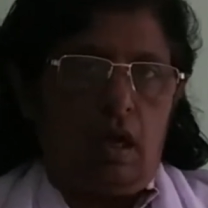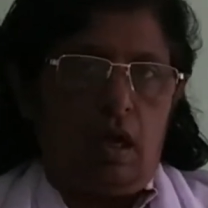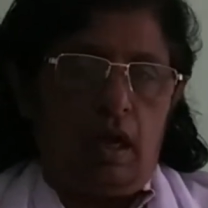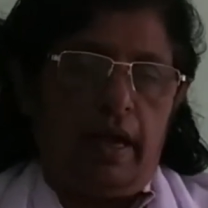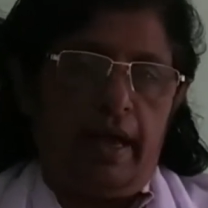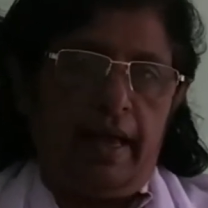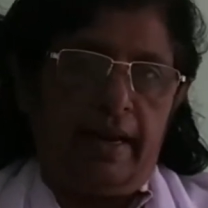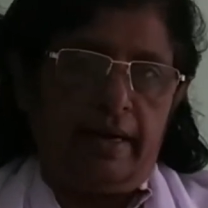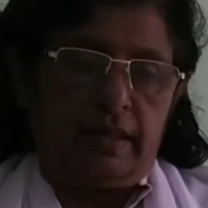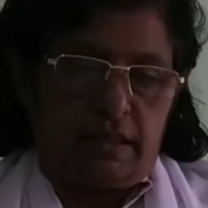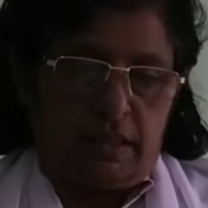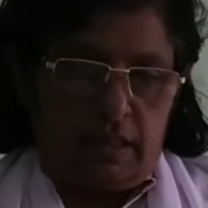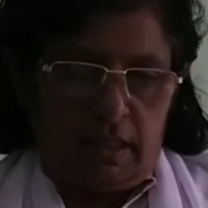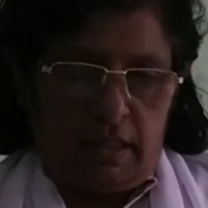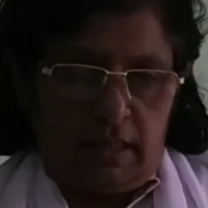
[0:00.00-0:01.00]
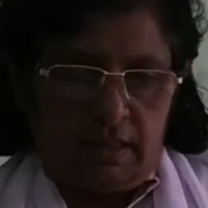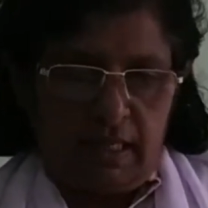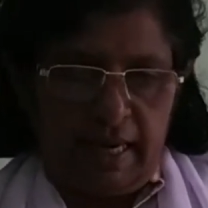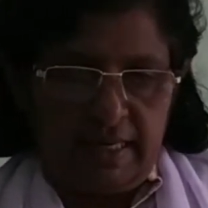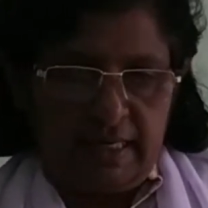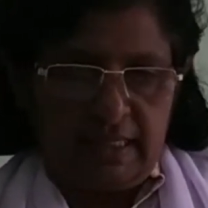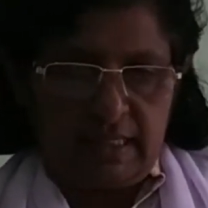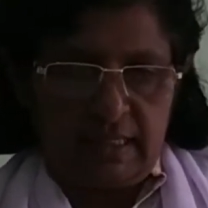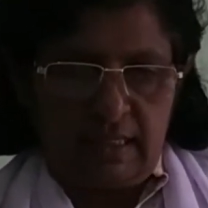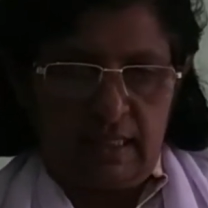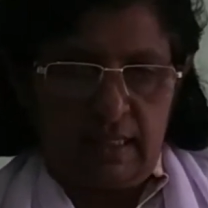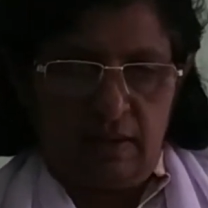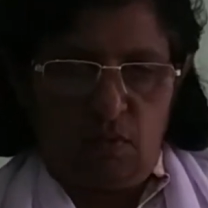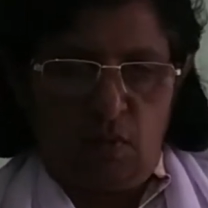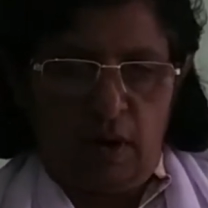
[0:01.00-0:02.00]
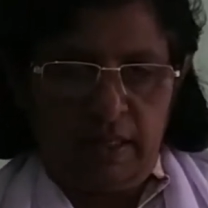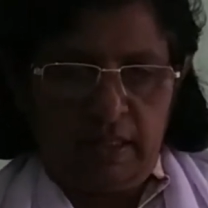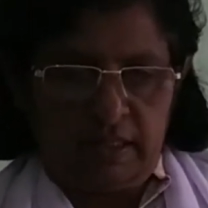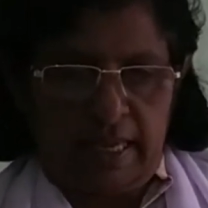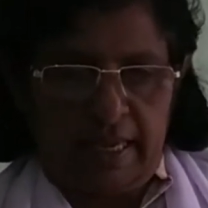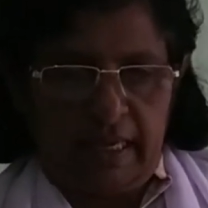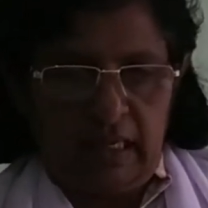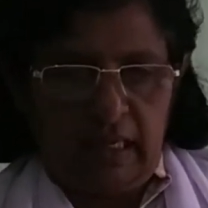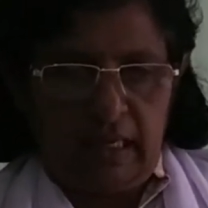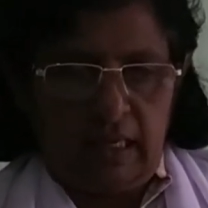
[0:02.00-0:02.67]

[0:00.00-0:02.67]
and that is one thing.